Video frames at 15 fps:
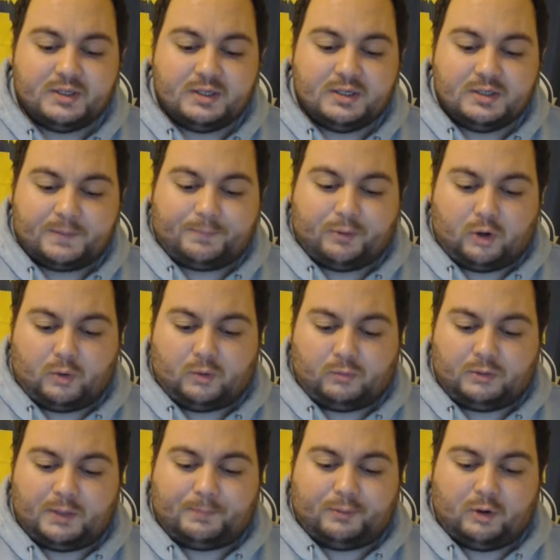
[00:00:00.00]
the
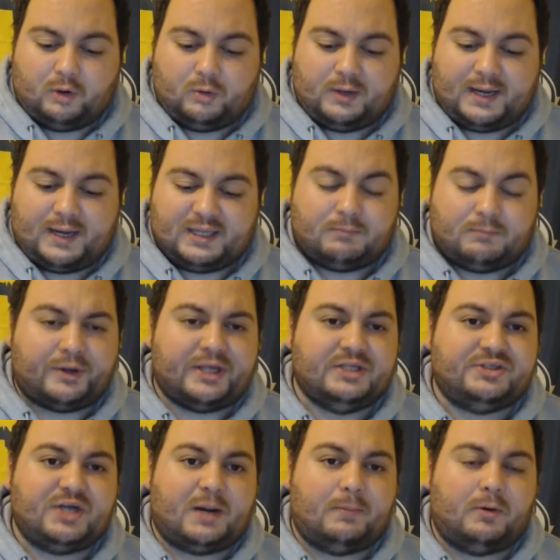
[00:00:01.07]
Paul Alamotti
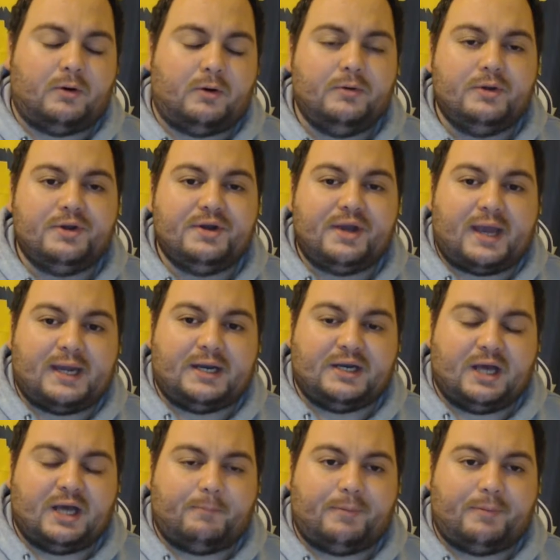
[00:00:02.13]
double ended
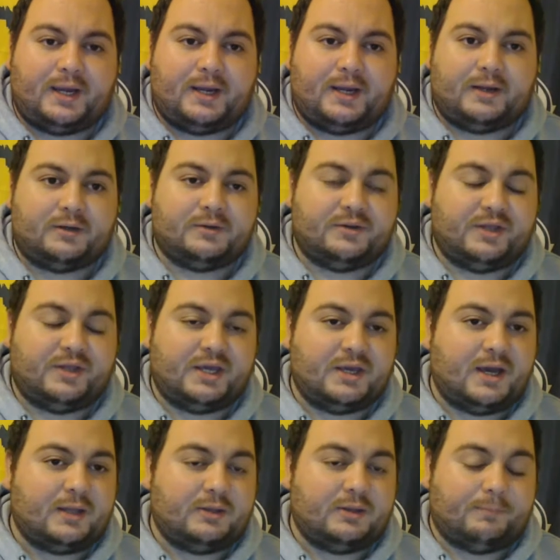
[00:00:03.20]
up being
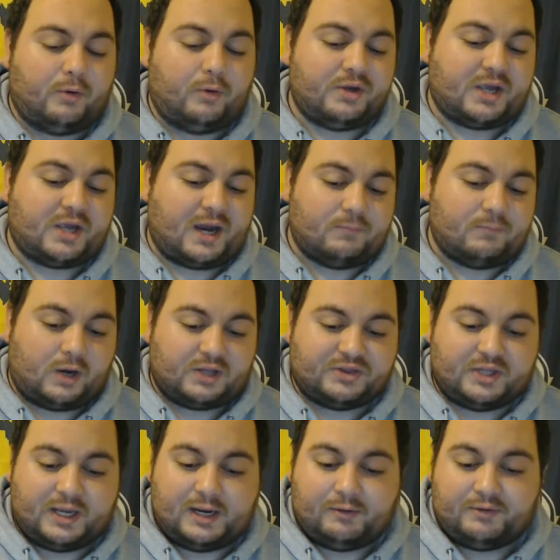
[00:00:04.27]
the ball game right
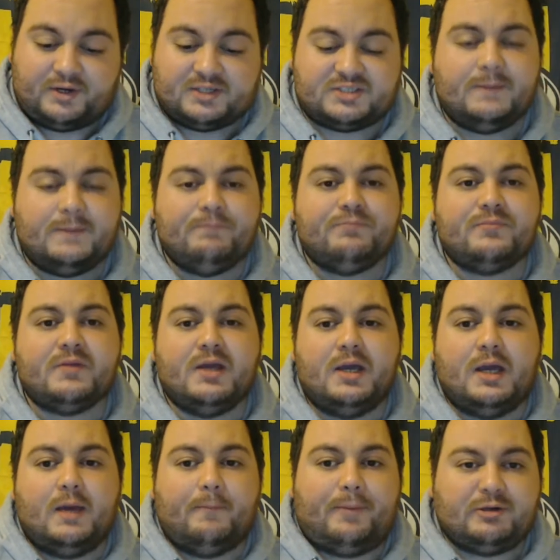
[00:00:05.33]
there, and it's
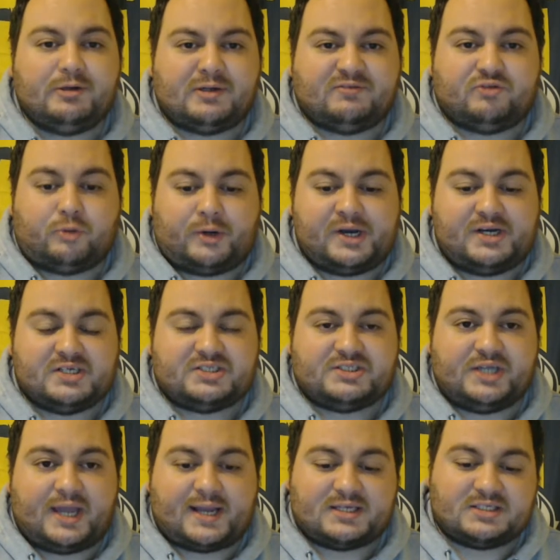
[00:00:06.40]
Penrith
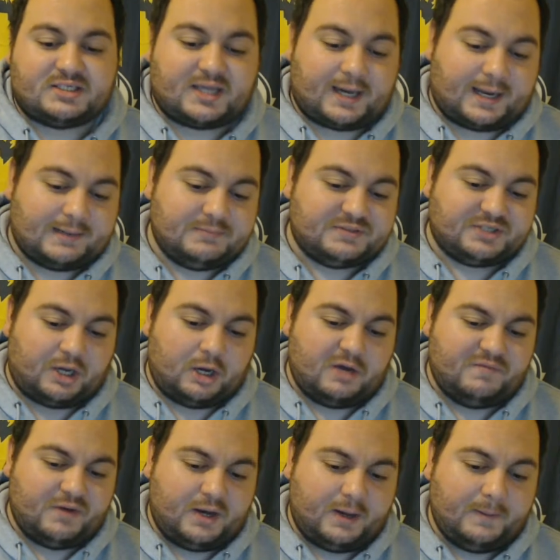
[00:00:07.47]
20-6, game's
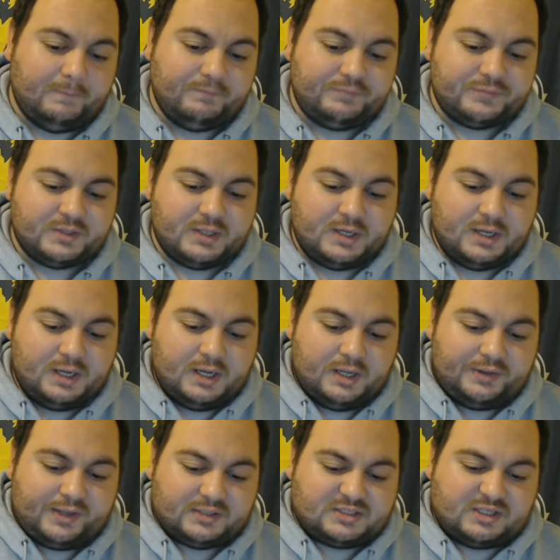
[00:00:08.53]
over.
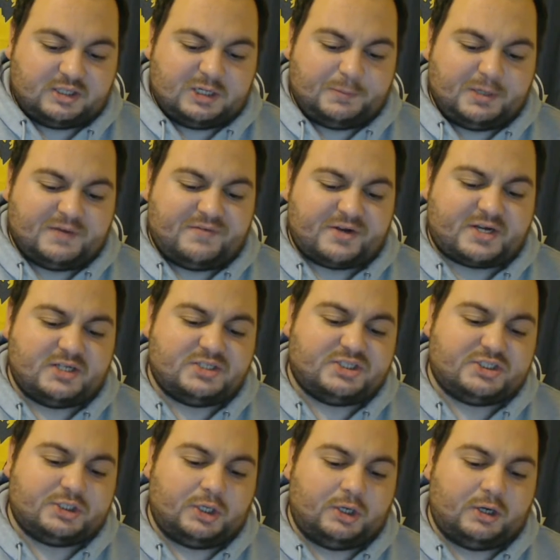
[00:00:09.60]
There was a little bit of a
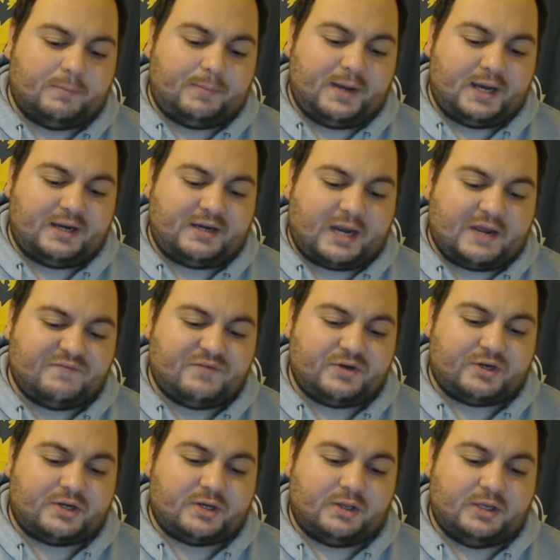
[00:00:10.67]
concern about
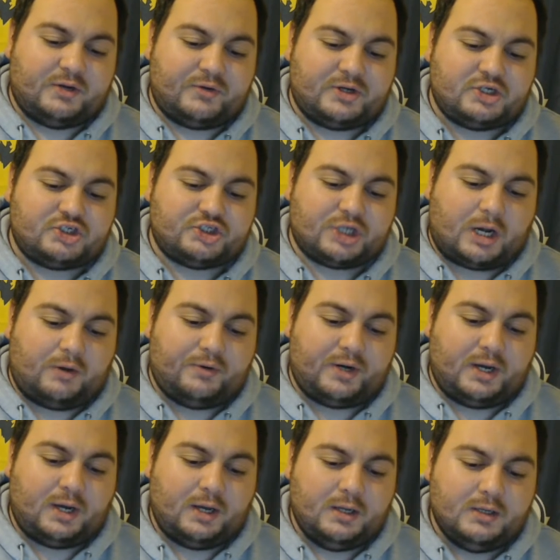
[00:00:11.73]
Nathan Cleary's
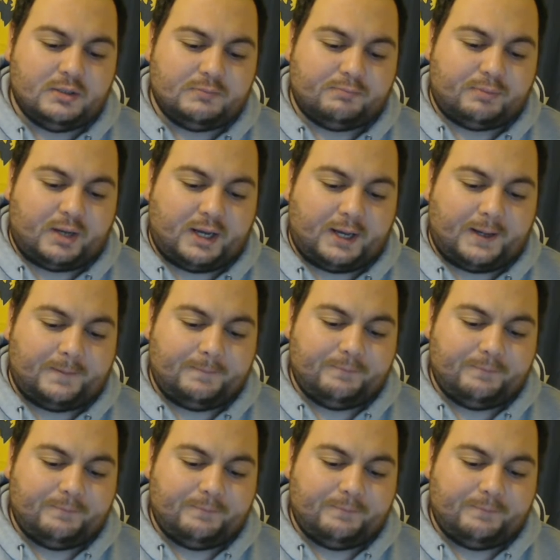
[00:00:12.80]
shoulder, but